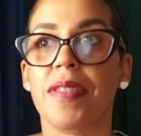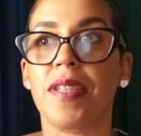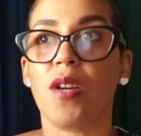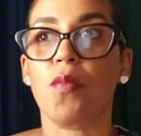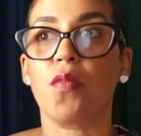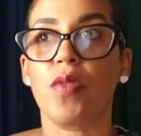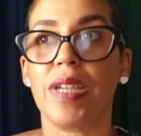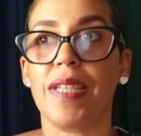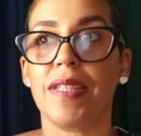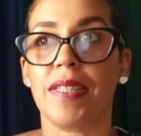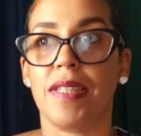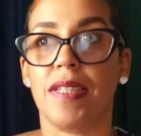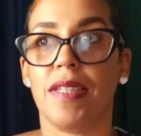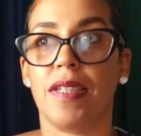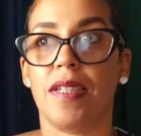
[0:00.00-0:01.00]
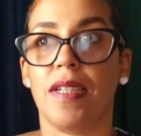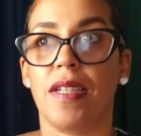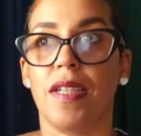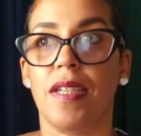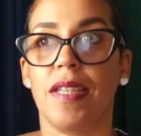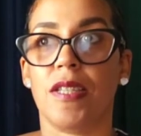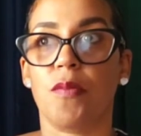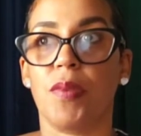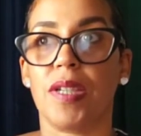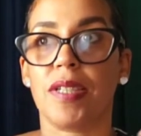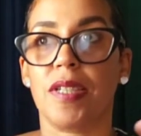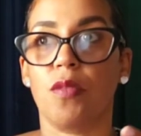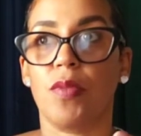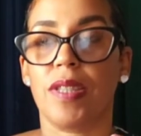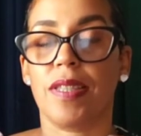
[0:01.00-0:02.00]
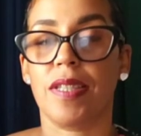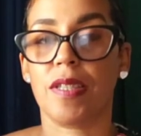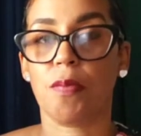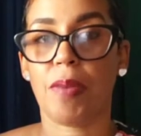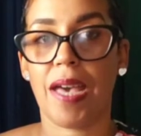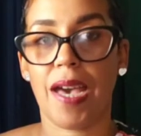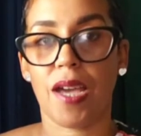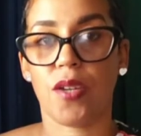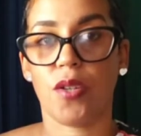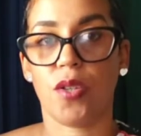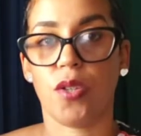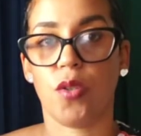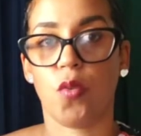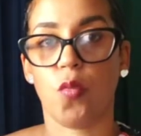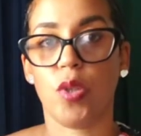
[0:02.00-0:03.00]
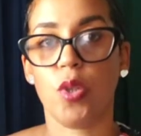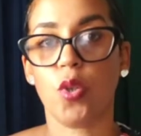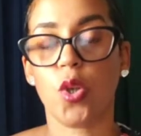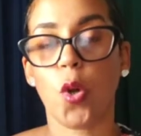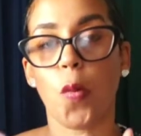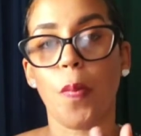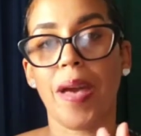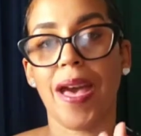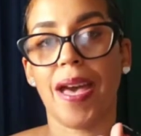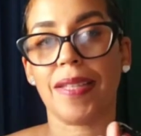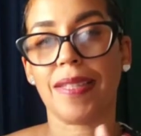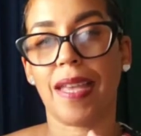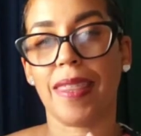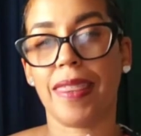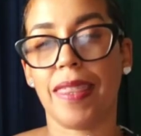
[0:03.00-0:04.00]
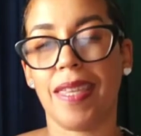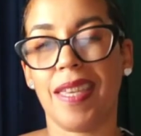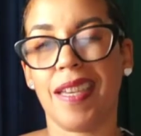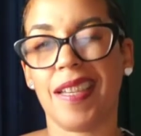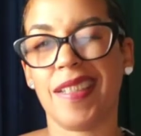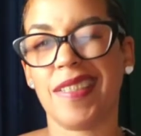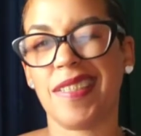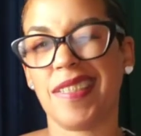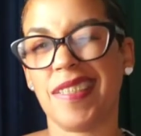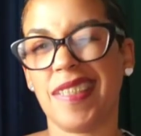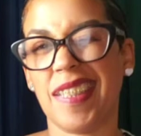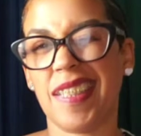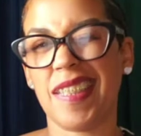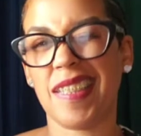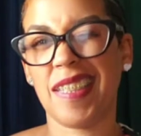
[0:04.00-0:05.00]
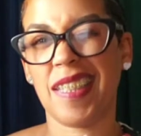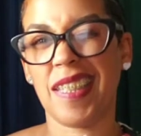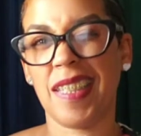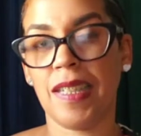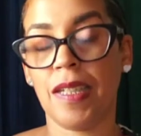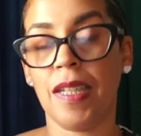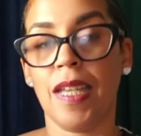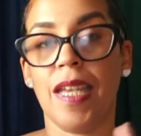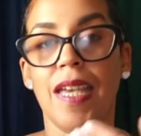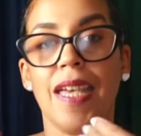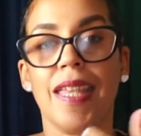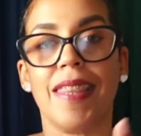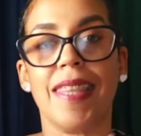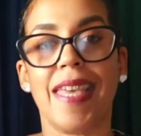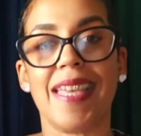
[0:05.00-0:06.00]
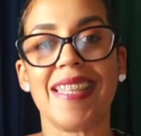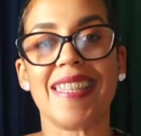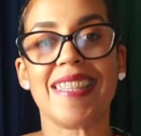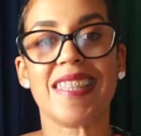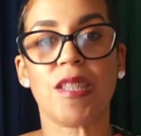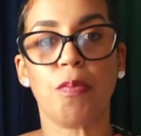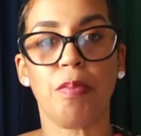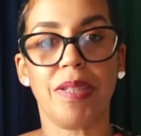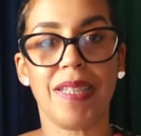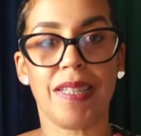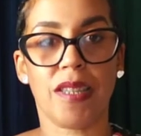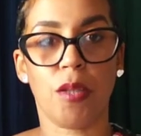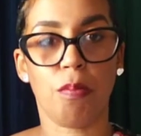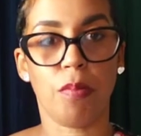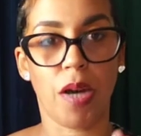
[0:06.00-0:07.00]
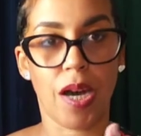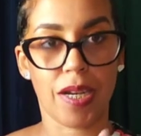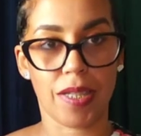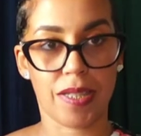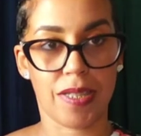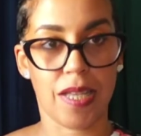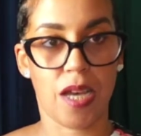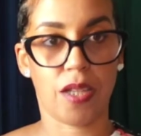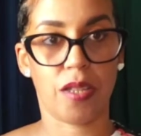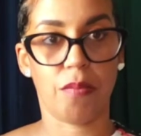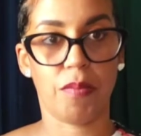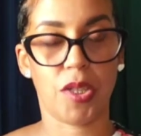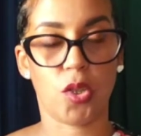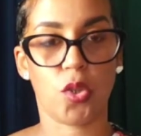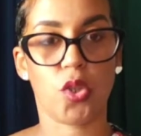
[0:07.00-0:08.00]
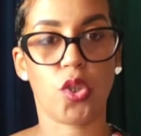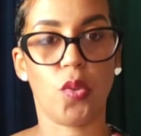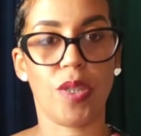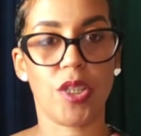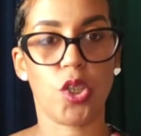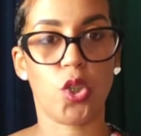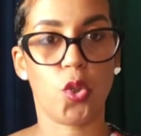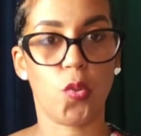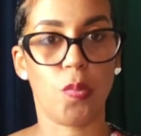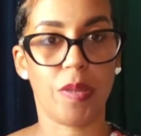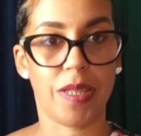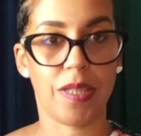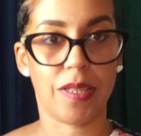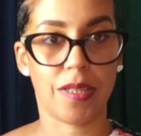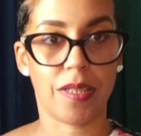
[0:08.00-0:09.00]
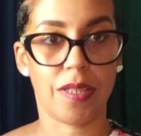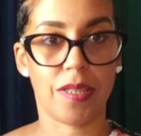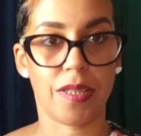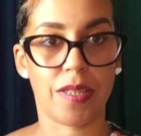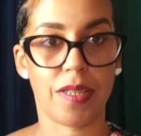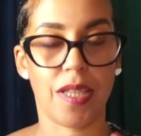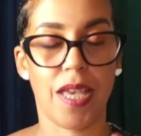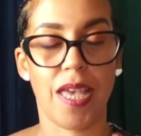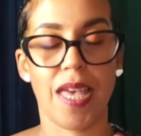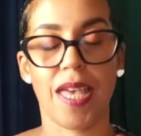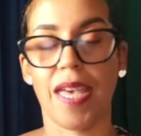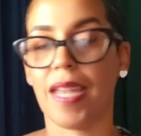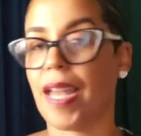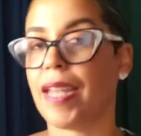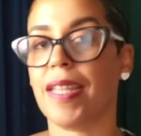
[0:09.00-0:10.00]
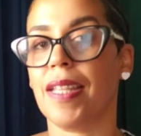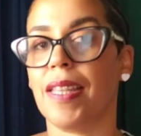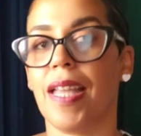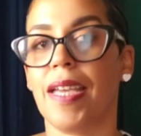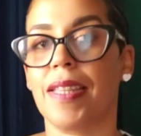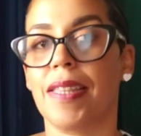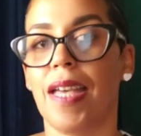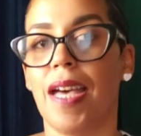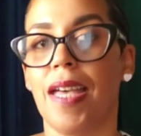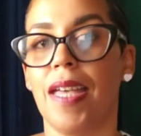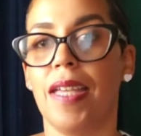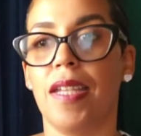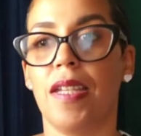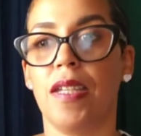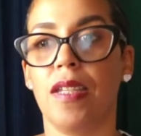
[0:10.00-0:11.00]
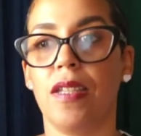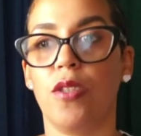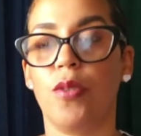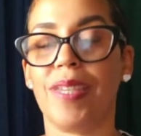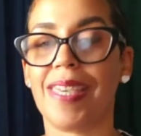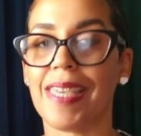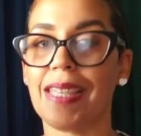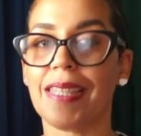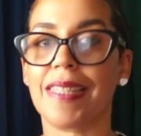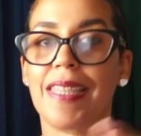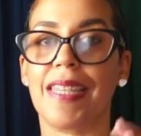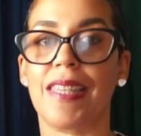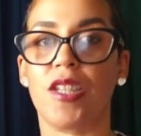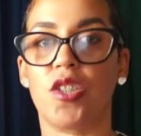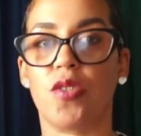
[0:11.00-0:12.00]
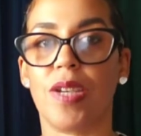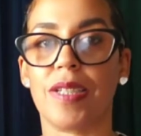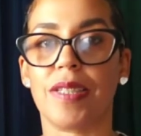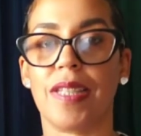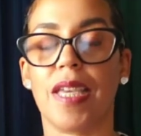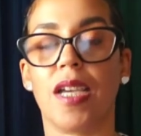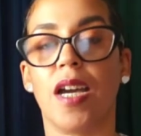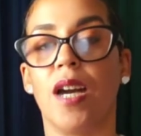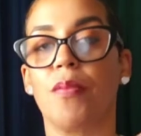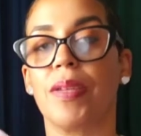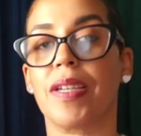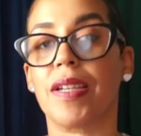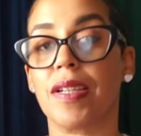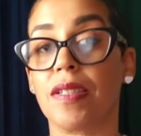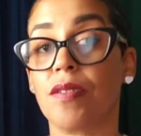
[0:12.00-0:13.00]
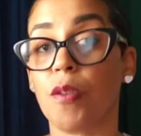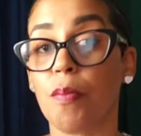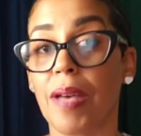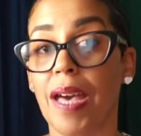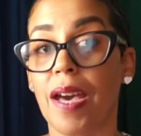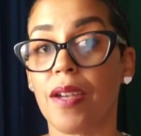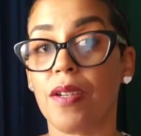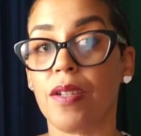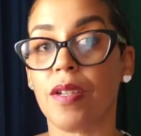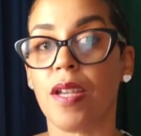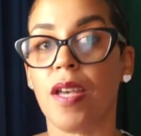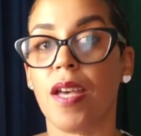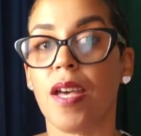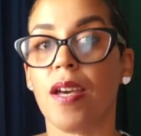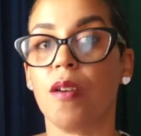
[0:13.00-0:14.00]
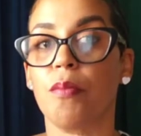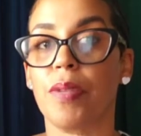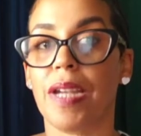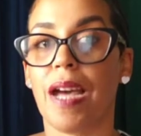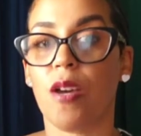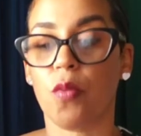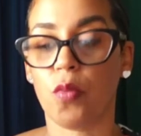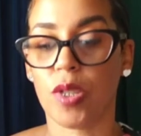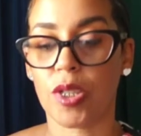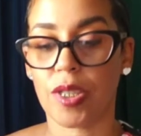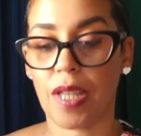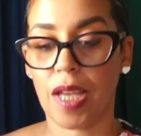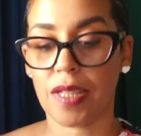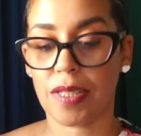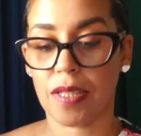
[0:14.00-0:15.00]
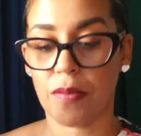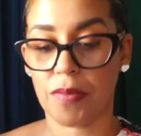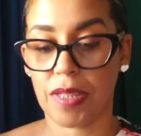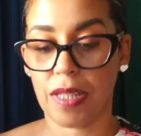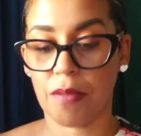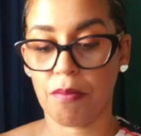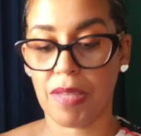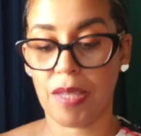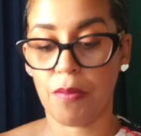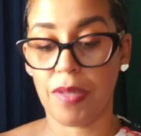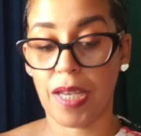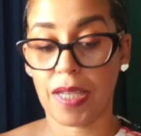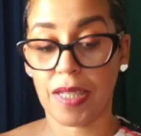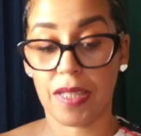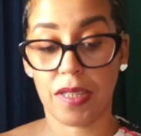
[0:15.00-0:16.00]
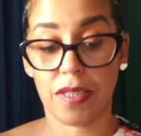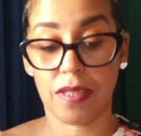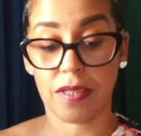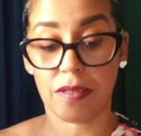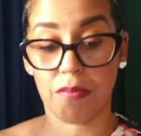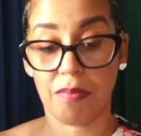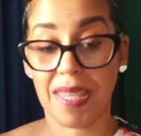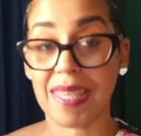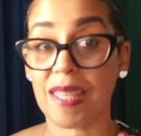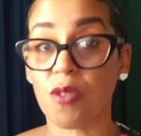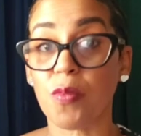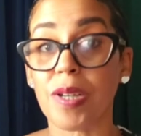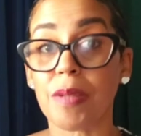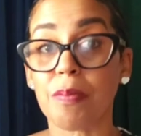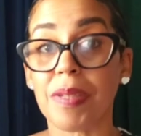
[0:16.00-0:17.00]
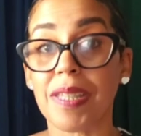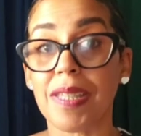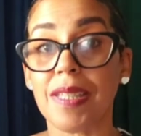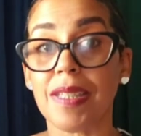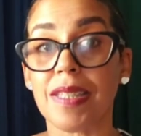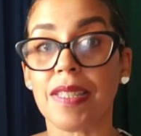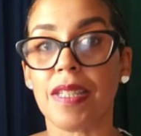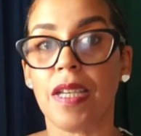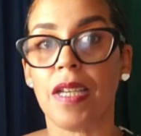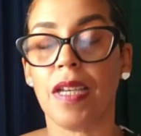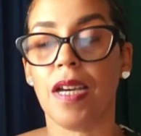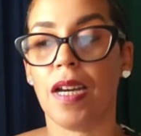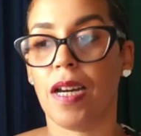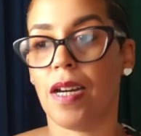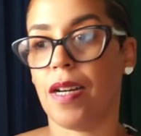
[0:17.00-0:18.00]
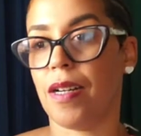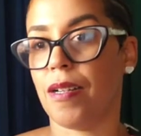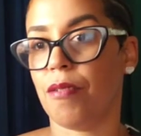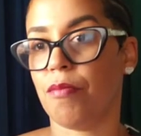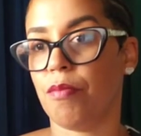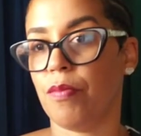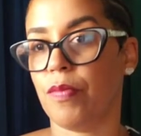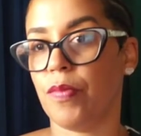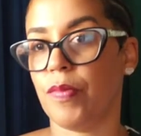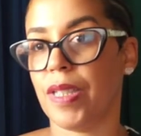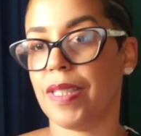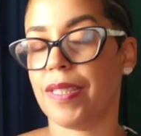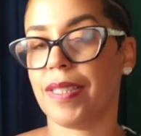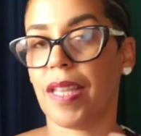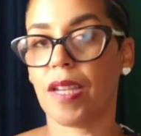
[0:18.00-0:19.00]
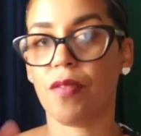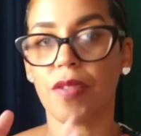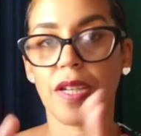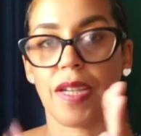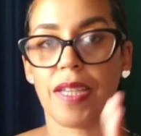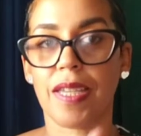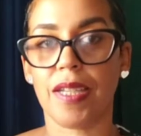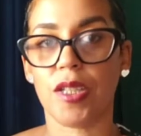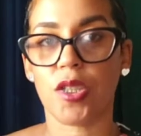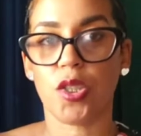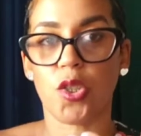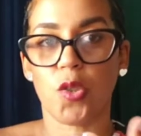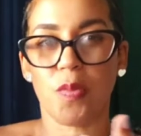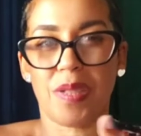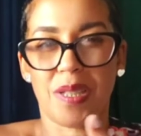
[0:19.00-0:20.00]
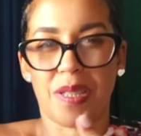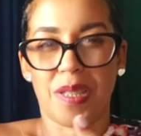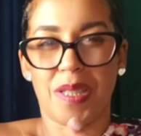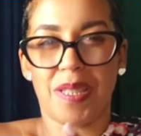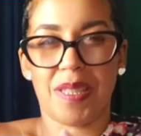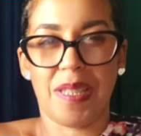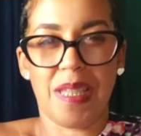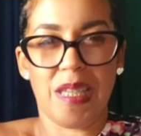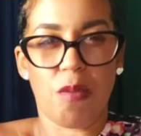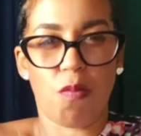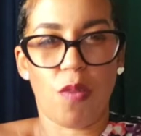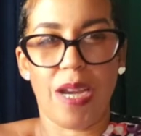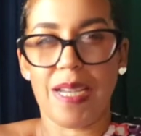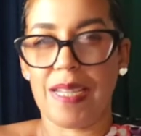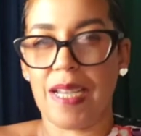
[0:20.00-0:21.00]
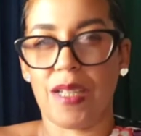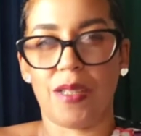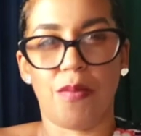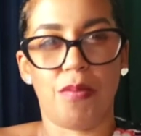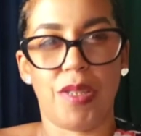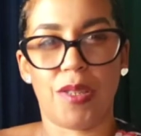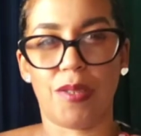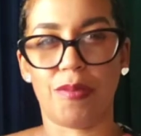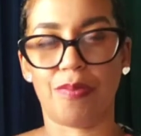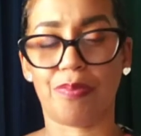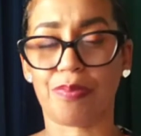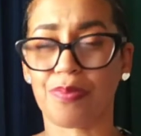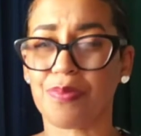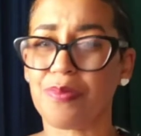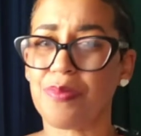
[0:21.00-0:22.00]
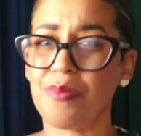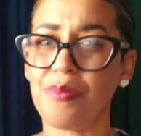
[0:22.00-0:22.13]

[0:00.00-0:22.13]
for some reason, especially with this pattern, when you go past, I think 16, they split the bodice down the middle, so it's two pieces. And I didn't like that. And you can't see it in the dress, thank God, because of the pattern. But I wish that's something, maybe I can just make it one piece instead of cutting it into two, but there's a seam right down the middle.